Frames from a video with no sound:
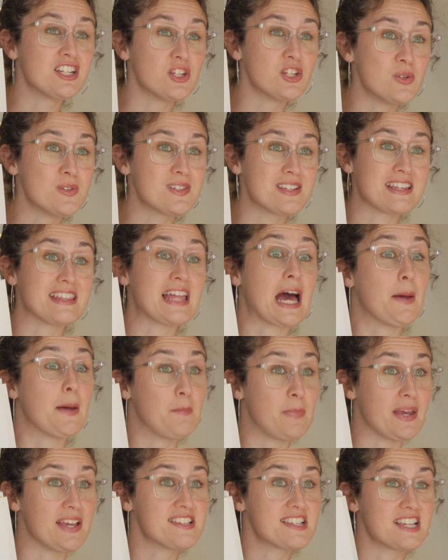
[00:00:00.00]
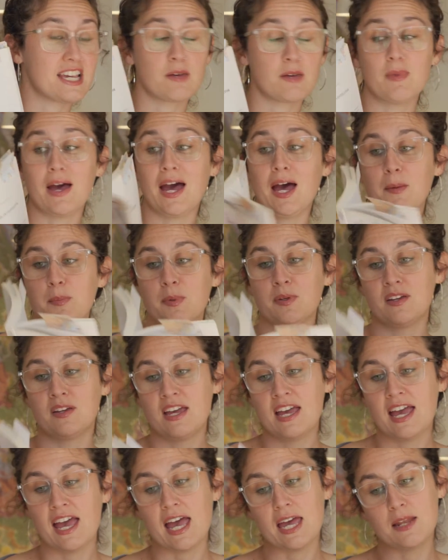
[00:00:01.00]
using that basic map
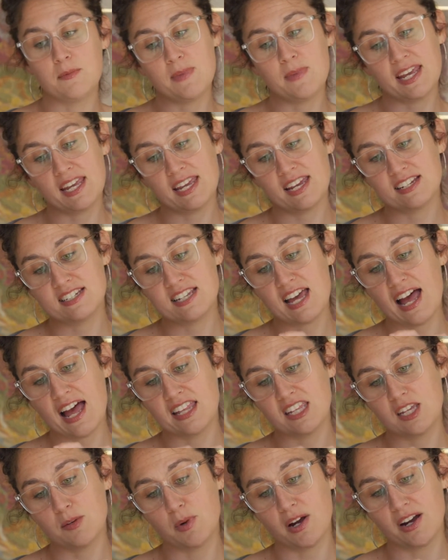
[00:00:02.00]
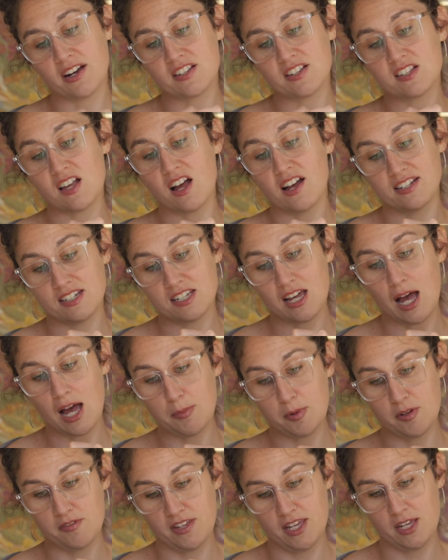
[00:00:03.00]
and making tally marks on top
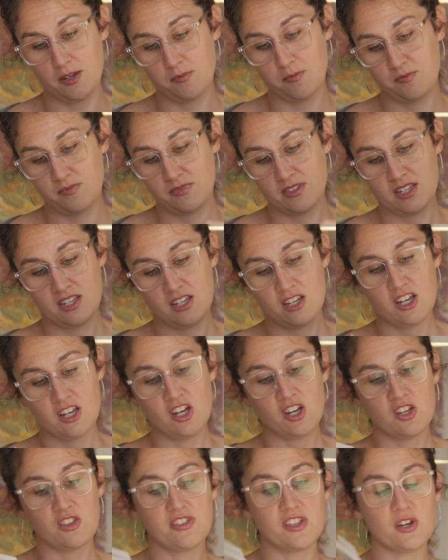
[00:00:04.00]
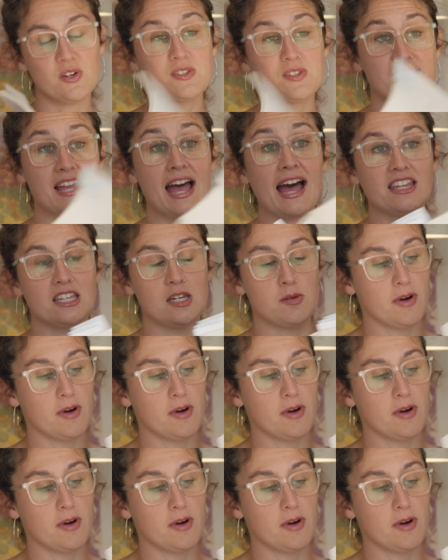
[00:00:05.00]
of it. Those tally